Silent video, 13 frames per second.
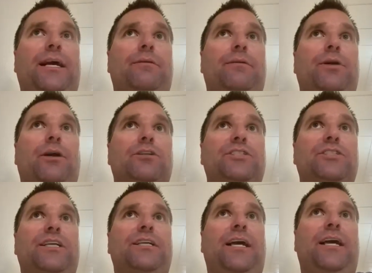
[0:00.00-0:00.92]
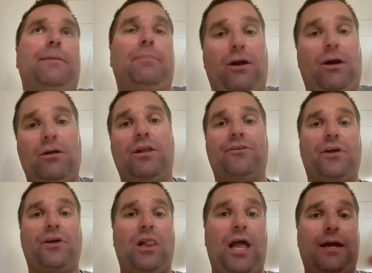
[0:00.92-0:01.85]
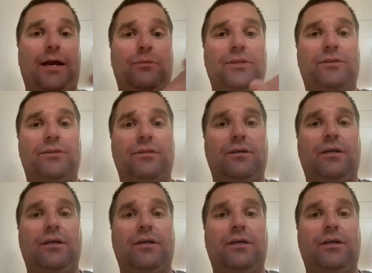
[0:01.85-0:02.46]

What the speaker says: And we are seeing a parallel decline with